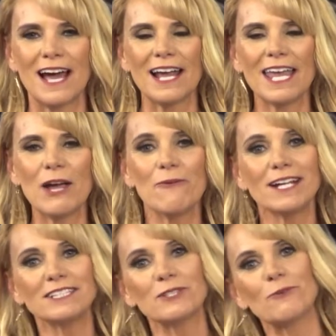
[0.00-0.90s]
I can't
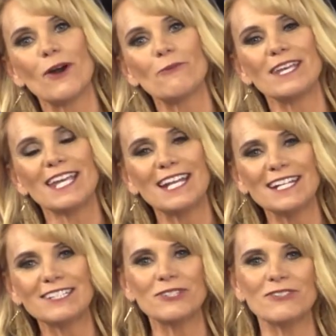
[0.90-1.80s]
wait to what we get
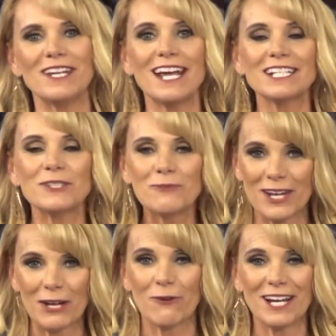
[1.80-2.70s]
into next
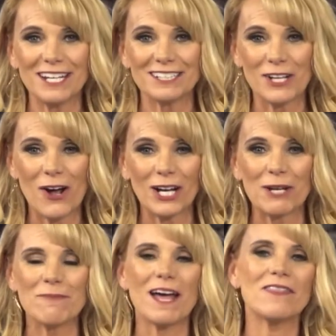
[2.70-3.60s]
week. We're going to talk
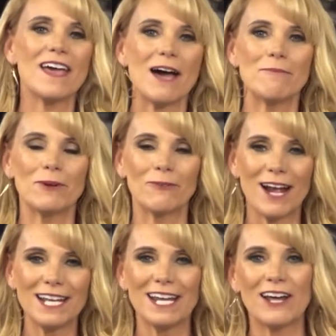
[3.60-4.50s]
about that. But
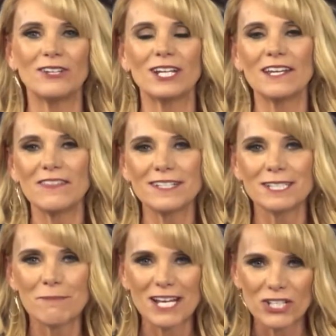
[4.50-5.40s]
right now, look at this
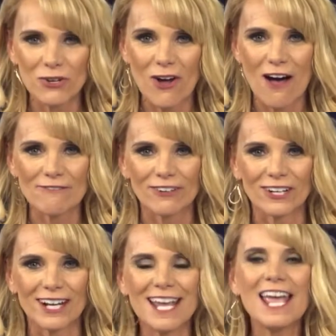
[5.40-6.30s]
special
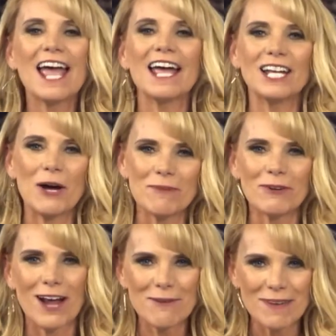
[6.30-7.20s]
offer, and I'll be
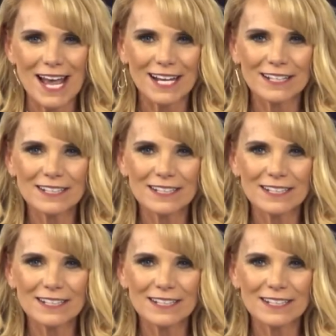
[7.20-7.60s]
right back.